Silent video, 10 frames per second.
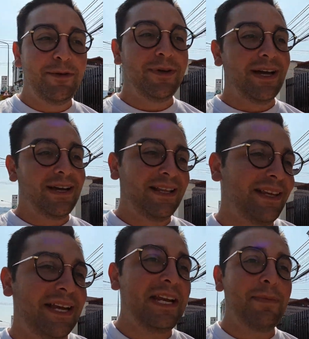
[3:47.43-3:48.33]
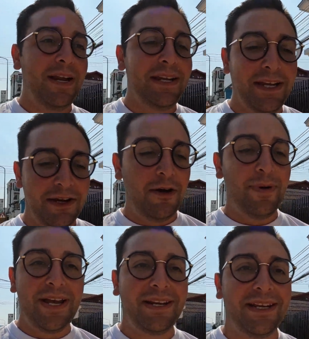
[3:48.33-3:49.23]
if you guys, I think anybody can
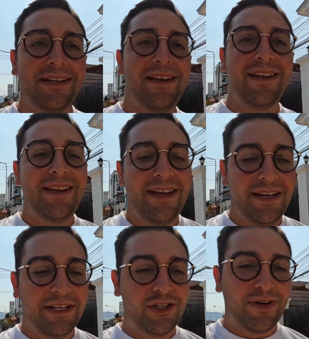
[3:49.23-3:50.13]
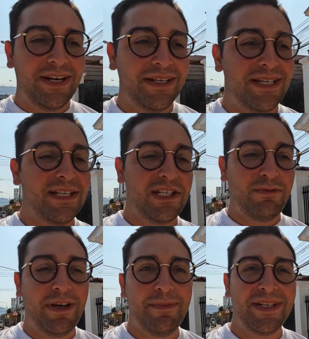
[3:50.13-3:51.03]
go in and get drinks and
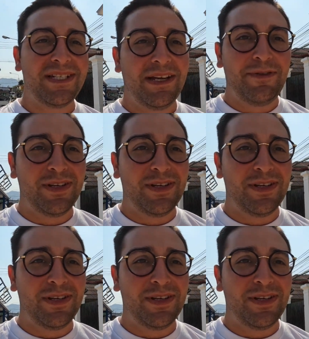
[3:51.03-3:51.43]
swim and stuff.